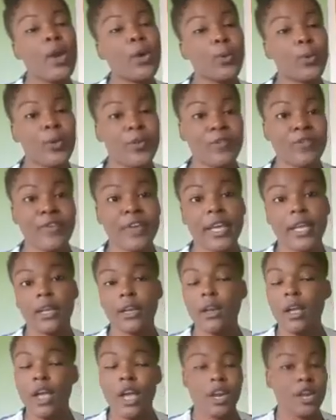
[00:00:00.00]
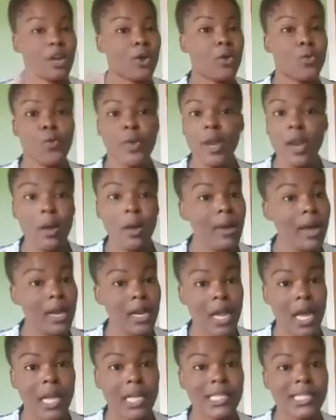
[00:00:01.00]
we fail. Now, we don't want
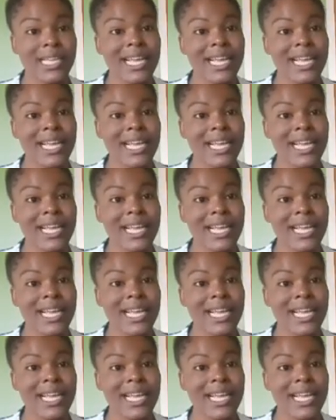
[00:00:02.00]
that.